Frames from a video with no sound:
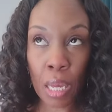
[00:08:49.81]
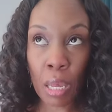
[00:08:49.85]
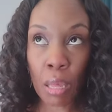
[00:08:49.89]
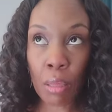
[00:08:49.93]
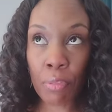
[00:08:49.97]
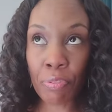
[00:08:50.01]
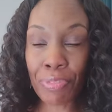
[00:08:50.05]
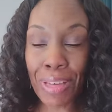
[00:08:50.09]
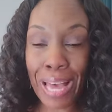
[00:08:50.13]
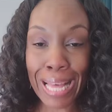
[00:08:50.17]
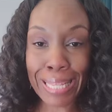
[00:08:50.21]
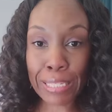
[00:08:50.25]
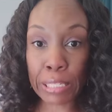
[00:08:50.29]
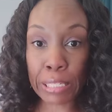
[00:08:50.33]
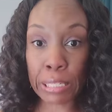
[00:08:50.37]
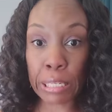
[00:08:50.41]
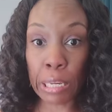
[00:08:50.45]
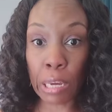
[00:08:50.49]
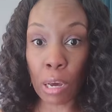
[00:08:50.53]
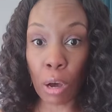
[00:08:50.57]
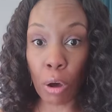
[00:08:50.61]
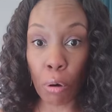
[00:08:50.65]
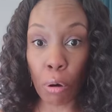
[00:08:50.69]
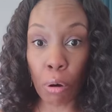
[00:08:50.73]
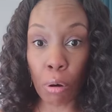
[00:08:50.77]
That's the
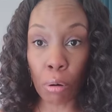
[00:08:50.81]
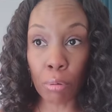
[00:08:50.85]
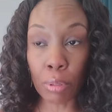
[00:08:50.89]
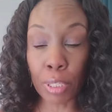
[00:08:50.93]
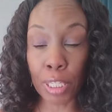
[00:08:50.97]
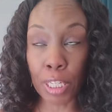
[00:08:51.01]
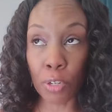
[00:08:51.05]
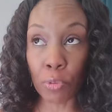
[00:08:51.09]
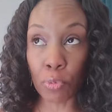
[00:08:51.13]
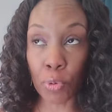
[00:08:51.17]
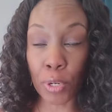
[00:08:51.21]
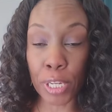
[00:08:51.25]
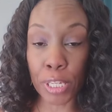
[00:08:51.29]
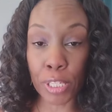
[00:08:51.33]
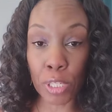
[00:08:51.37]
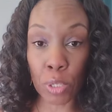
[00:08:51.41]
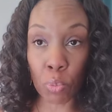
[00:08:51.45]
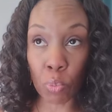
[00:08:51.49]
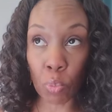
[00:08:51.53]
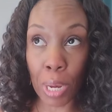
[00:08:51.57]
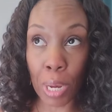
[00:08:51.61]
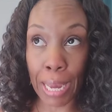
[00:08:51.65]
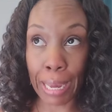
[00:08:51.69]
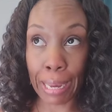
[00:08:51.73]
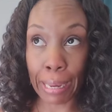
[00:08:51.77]
only reason
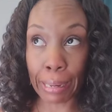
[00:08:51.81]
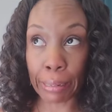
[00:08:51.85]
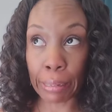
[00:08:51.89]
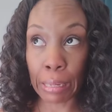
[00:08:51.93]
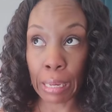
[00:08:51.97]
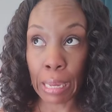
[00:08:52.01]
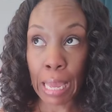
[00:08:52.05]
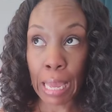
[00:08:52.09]
why